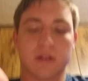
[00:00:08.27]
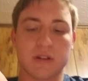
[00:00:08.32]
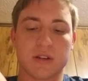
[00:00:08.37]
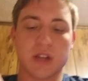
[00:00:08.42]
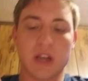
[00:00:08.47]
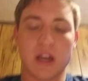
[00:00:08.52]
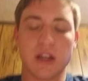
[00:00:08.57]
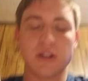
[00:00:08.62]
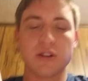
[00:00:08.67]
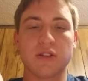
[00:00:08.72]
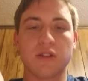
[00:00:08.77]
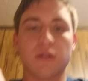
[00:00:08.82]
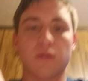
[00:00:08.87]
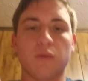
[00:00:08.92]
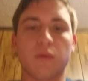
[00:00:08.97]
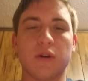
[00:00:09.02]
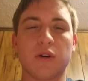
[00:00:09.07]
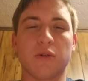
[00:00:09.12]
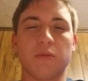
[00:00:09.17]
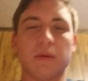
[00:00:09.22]
changing the
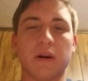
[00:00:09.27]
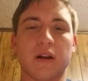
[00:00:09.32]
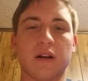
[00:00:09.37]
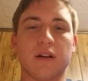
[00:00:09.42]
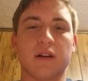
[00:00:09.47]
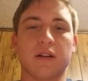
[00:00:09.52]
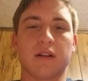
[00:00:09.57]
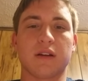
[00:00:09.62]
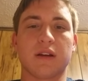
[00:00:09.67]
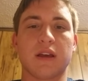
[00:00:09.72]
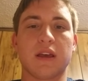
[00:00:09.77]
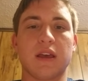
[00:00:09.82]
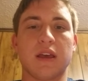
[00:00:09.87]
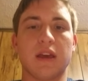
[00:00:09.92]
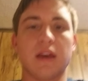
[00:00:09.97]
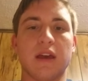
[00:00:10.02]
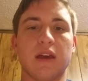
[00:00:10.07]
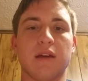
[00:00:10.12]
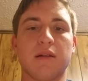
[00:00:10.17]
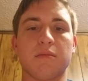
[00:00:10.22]
wheel bearing
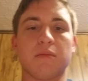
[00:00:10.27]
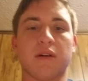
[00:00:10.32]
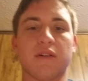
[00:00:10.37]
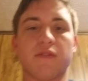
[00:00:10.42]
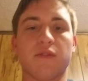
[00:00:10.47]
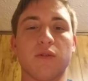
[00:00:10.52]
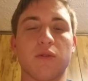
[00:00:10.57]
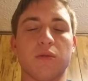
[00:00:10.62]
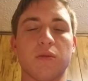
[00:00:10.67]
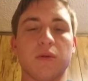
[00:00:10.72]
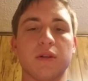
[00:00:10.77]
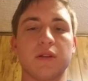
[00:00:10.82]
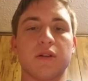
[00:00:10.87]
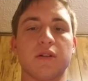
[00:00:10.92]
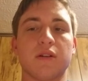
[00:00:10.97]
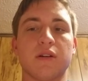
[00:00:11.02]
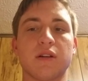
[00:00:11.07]
in my four wheeler.